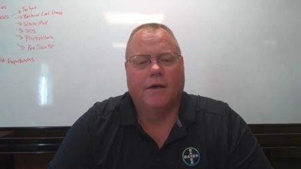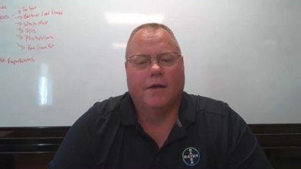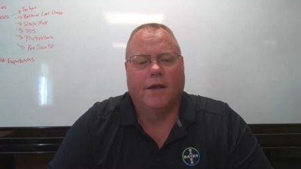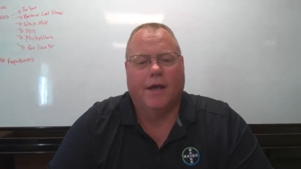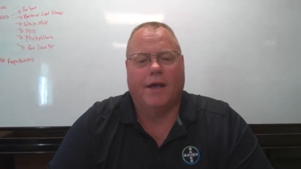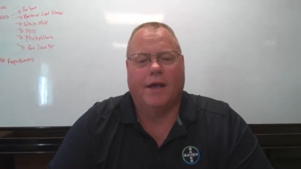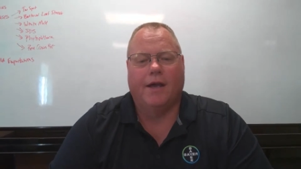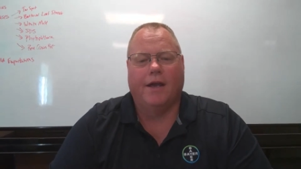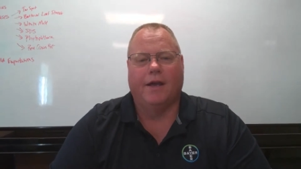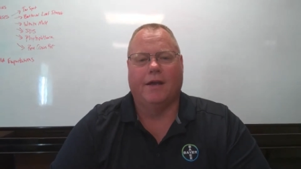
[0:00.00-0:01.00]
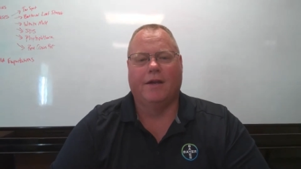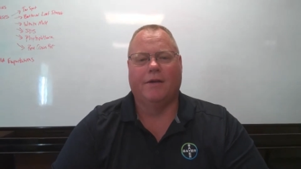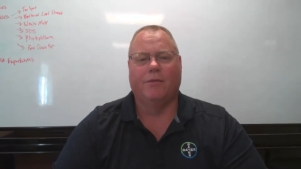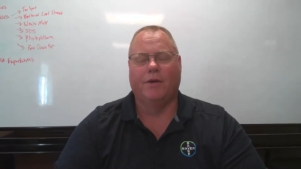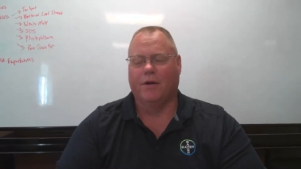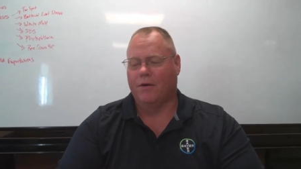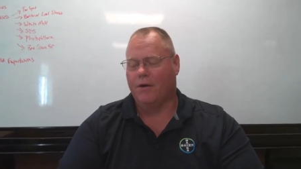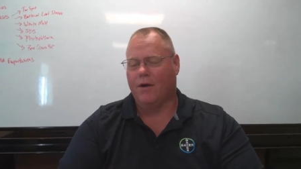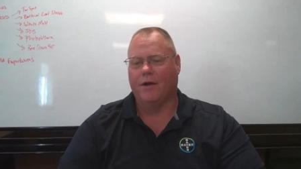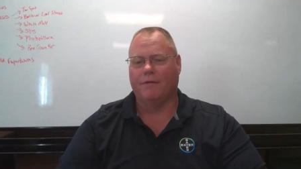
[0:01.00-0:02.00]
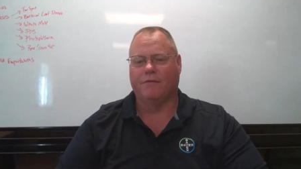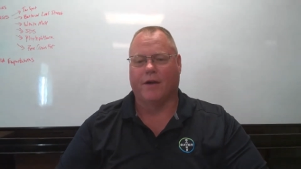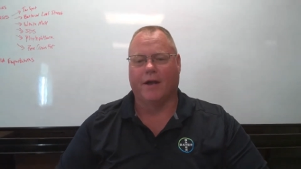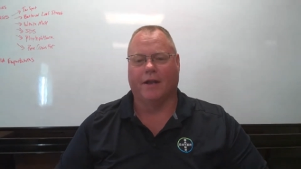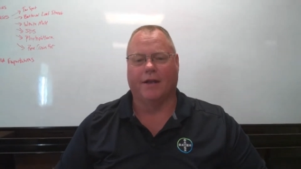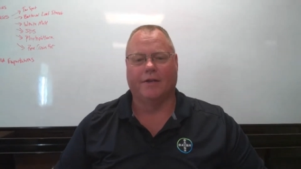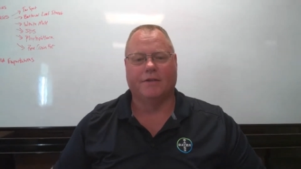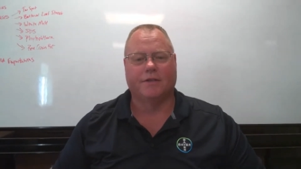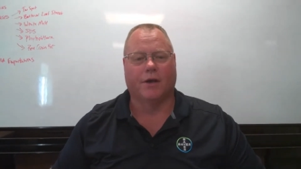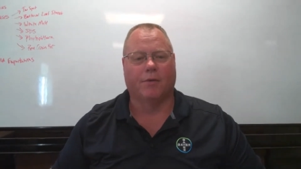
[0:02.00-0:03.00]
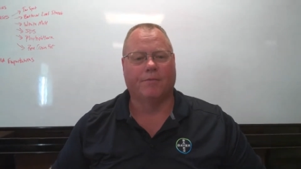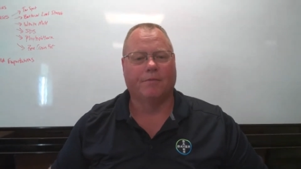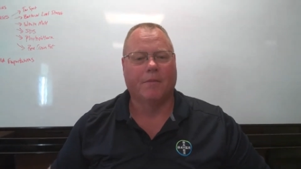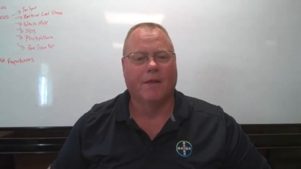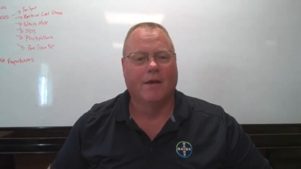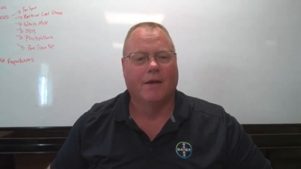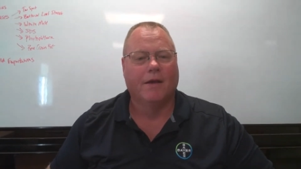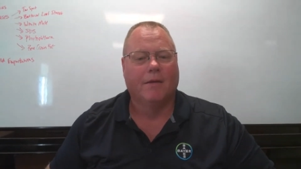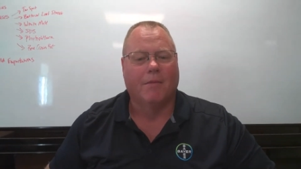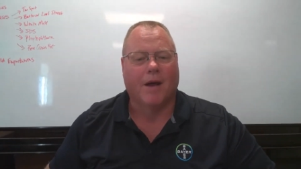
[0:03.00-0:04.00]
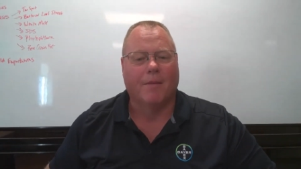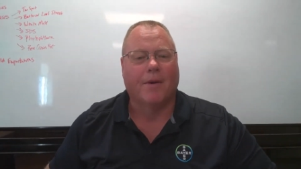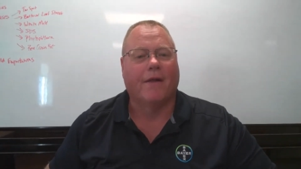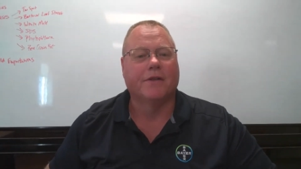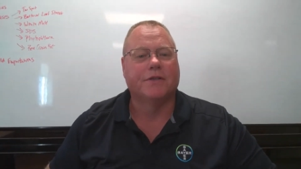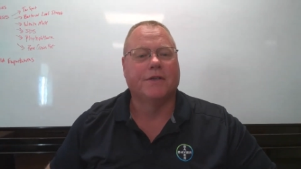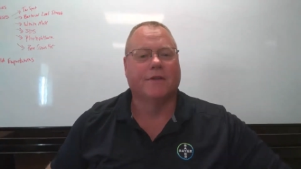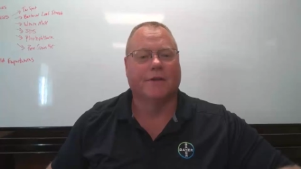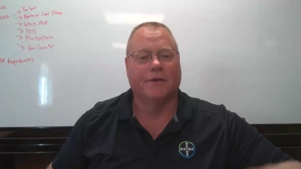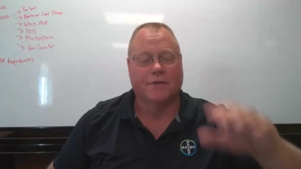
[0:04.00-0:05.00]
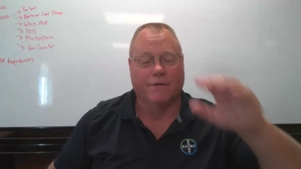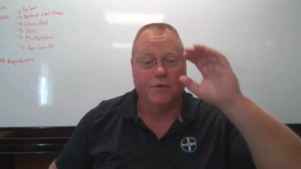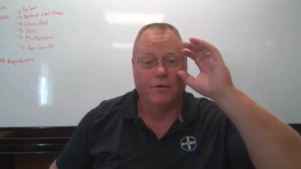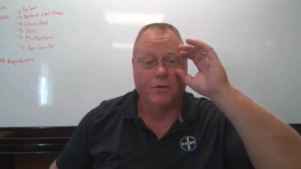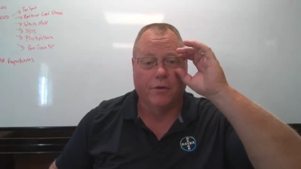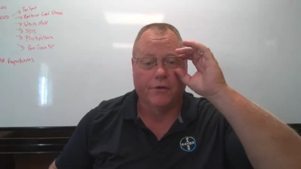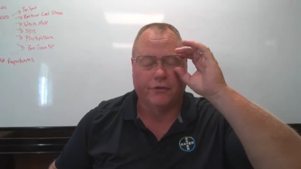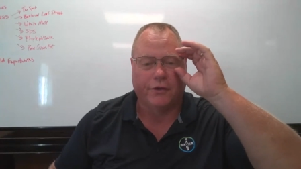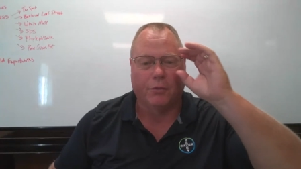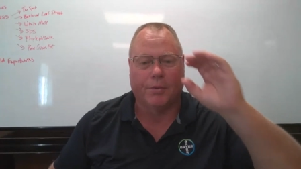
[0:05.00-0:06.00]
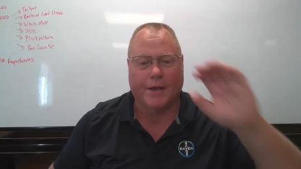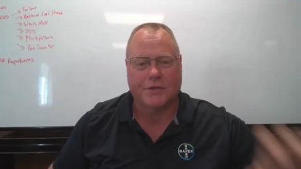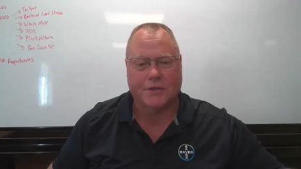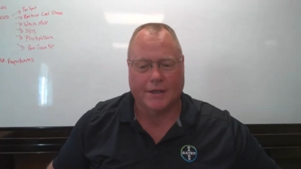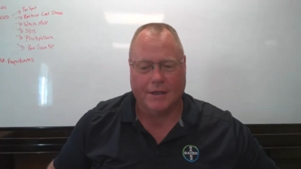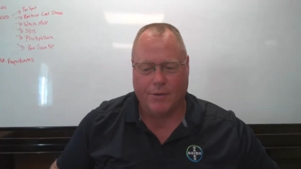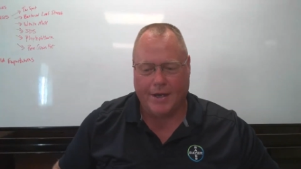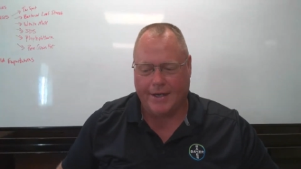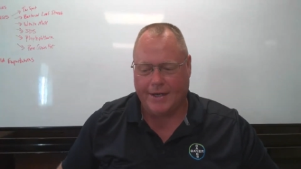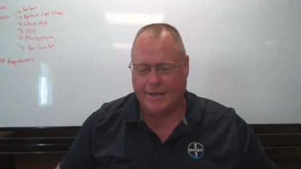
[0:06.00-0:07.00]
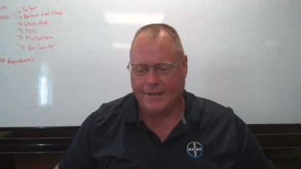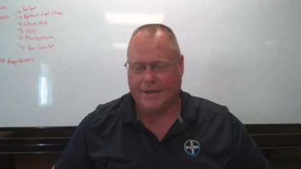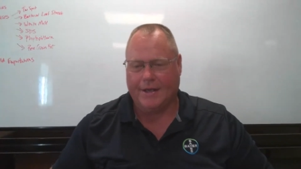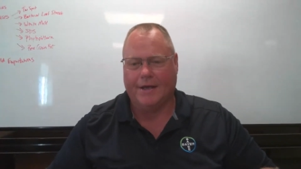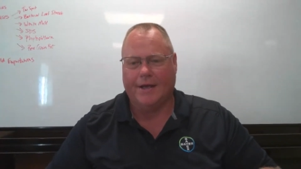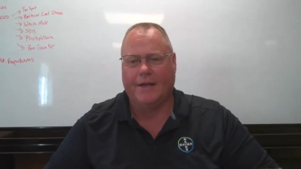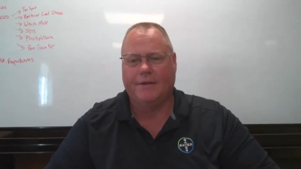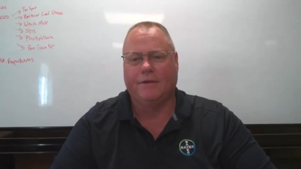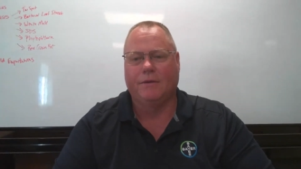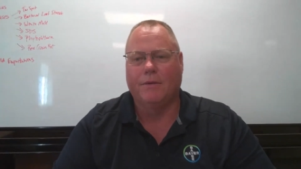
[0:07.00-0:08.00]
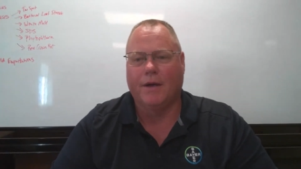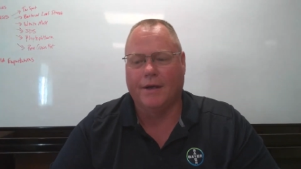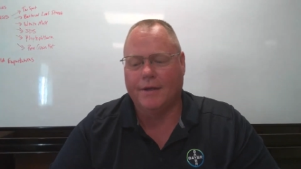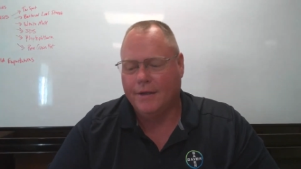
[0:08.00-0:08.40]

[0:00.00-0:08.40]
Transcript: Hey, we are on finally. So, my apologies to those of you who are still patiently waiting. I had to